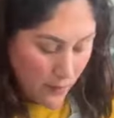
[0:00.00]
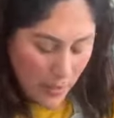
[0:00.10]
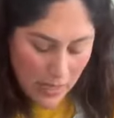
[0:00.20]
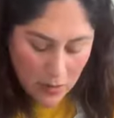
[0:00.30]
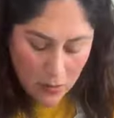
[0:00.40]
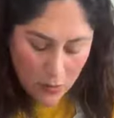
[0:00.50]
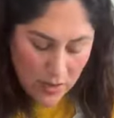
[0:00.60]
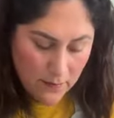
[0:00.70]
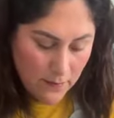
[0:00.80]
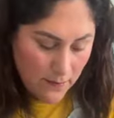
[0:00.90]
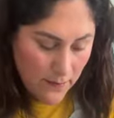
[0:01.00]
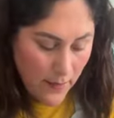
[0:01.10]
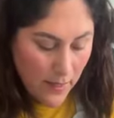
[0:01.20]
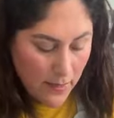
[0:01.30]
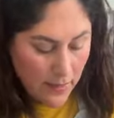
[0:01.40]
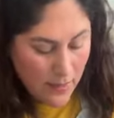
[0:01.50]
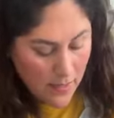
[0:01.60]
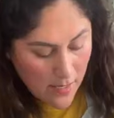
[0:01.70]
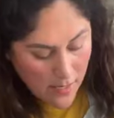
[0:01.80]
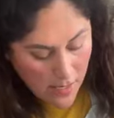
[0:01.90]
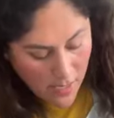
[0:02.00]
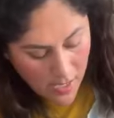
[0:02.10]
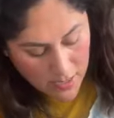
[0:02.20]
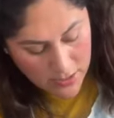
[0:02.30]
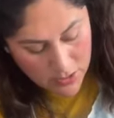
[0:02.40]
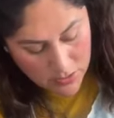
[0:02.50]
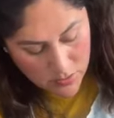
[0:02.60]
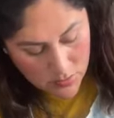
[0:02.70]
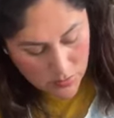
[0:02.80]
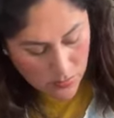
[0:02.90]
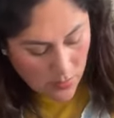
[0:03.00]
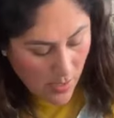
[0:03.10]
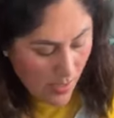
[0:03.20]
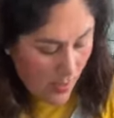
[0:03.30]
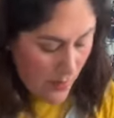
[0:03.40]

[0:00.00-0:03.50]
for Halloween, but I do